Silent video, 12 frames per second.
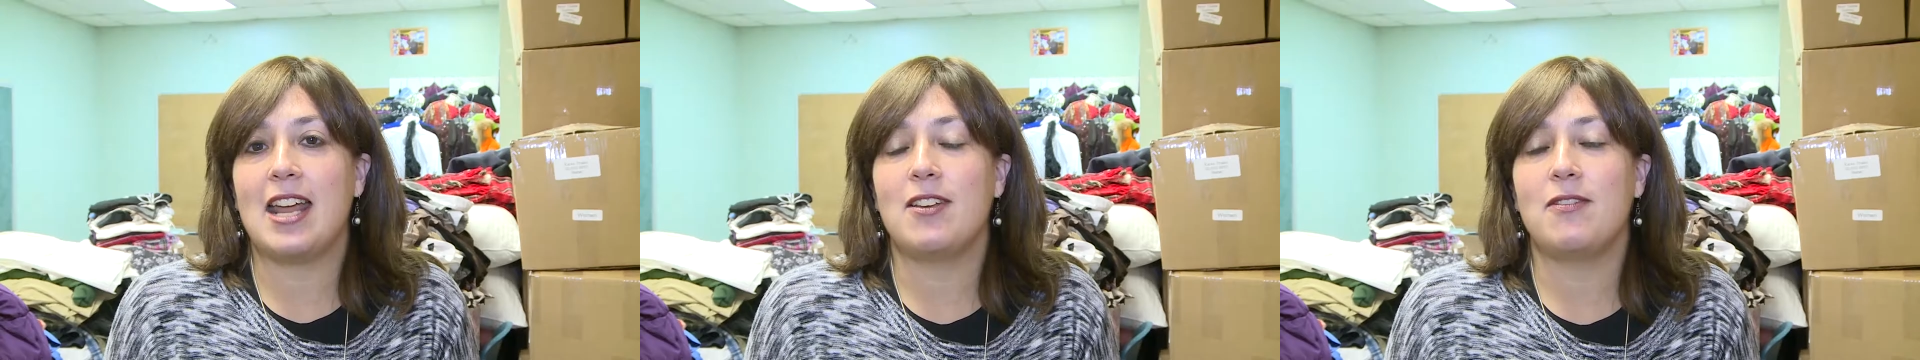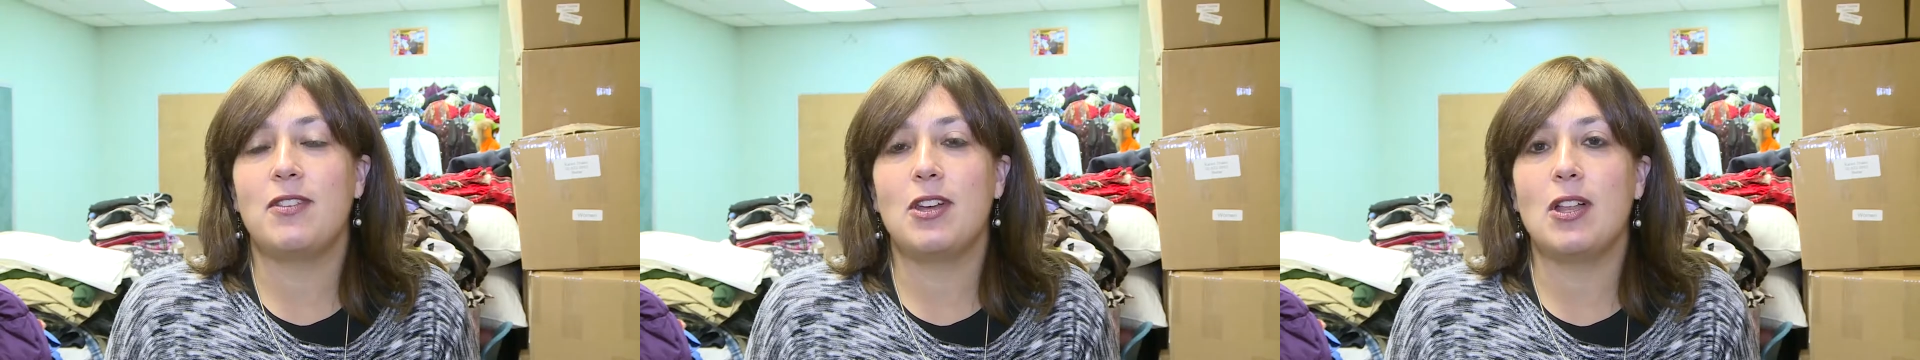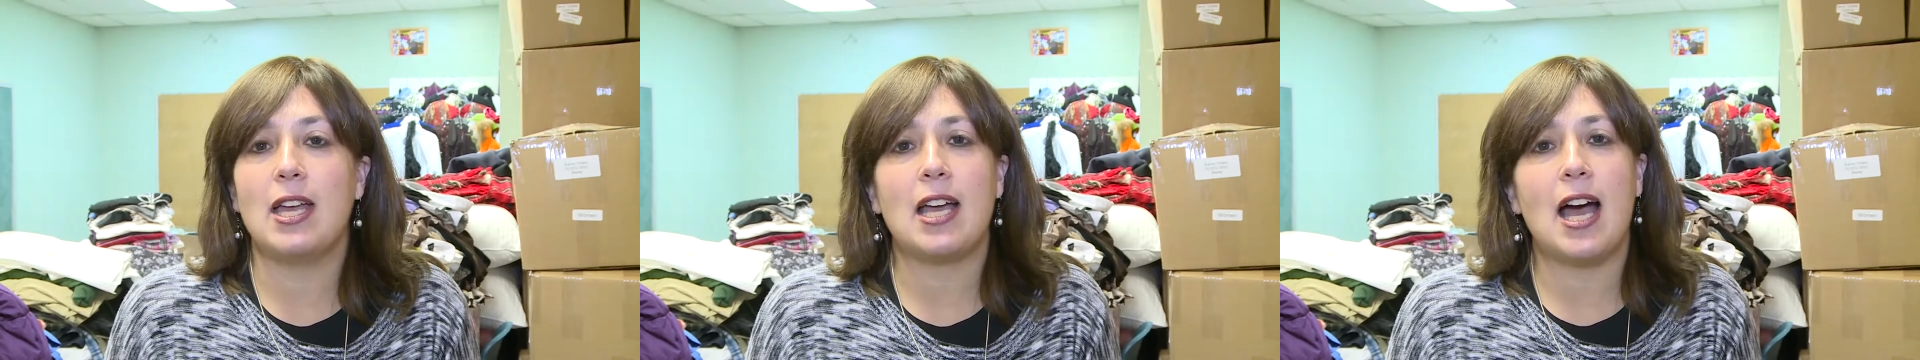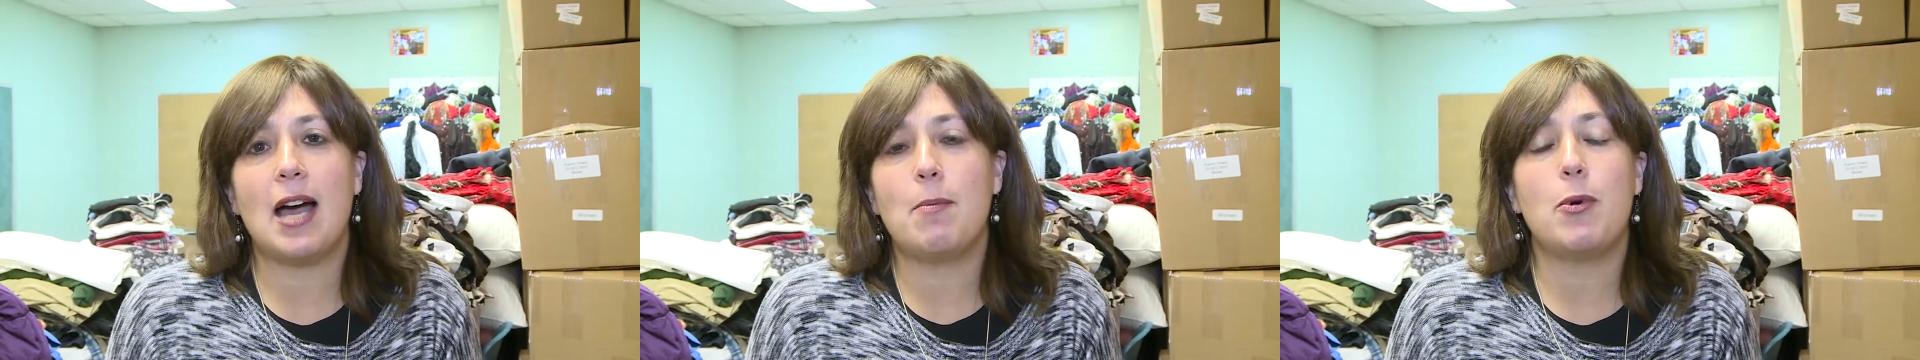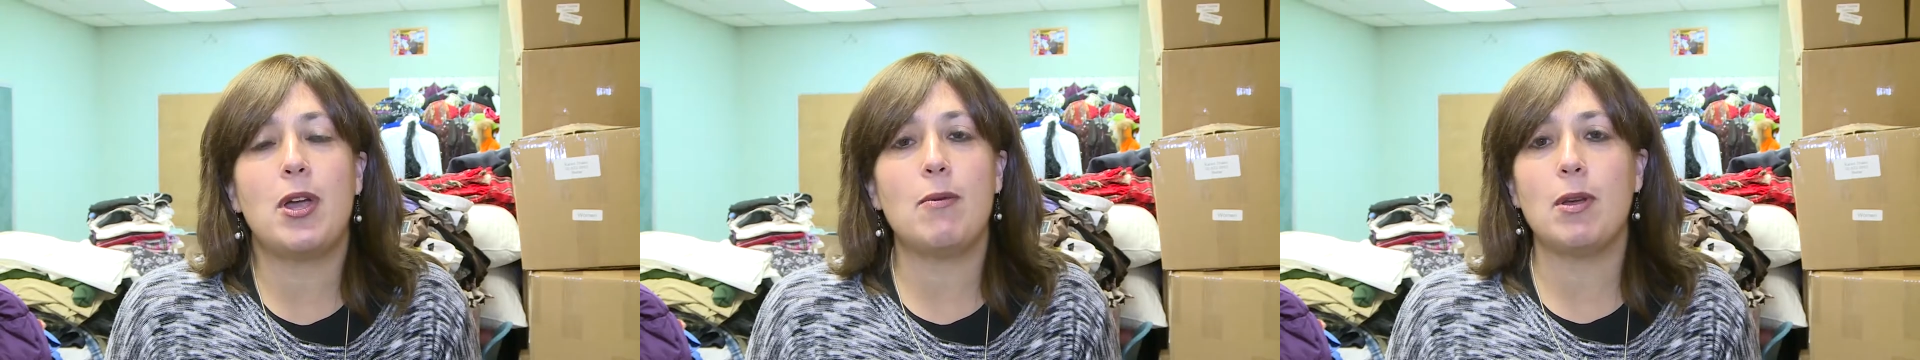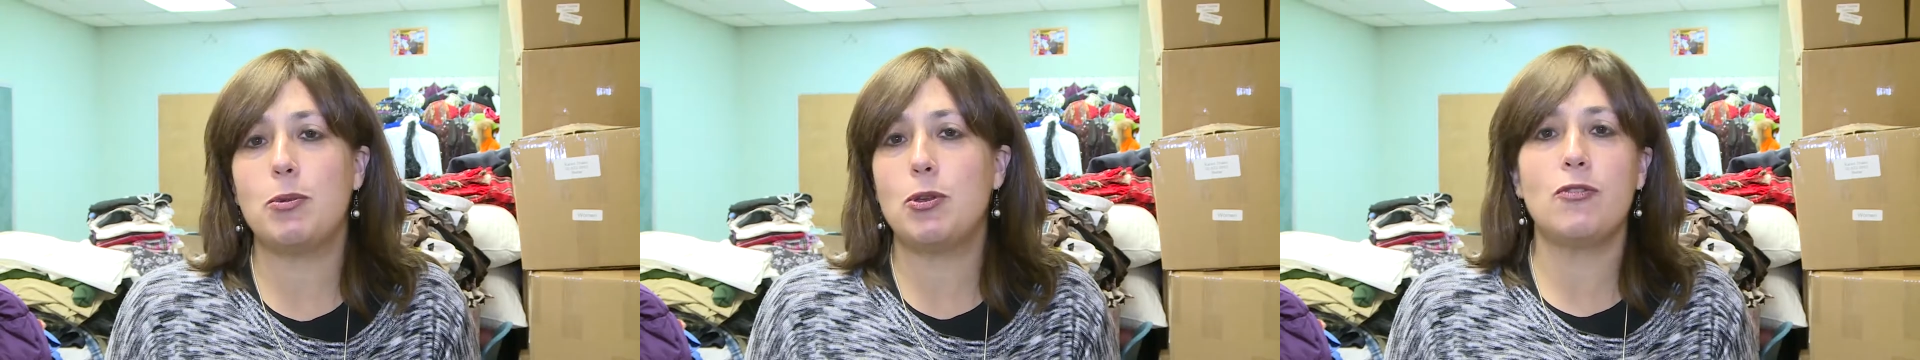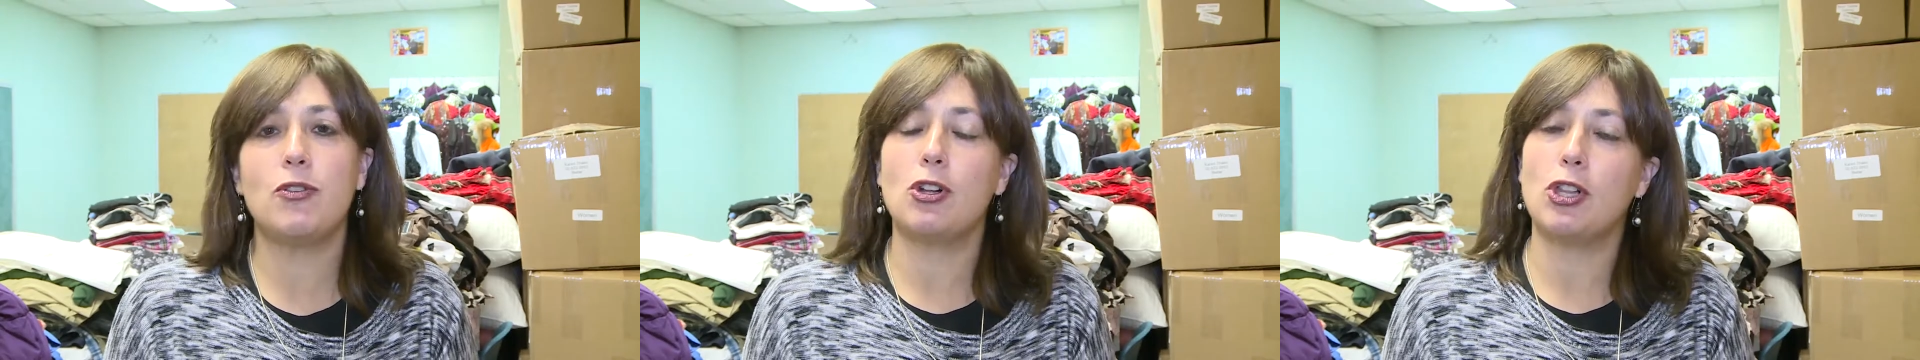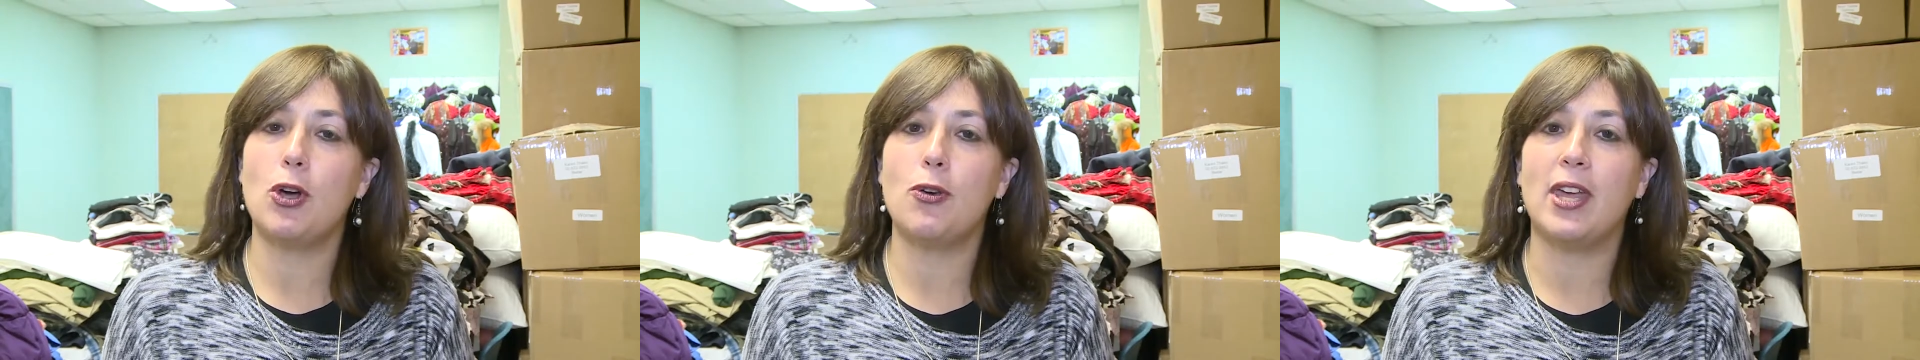I feel like I'm wearing beautiful
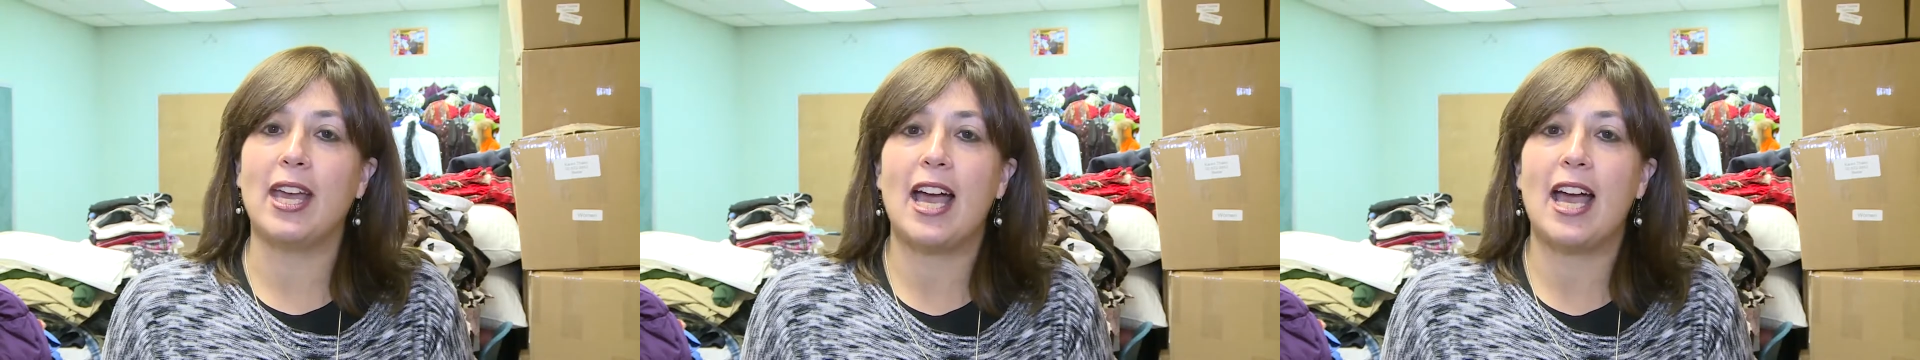clothing.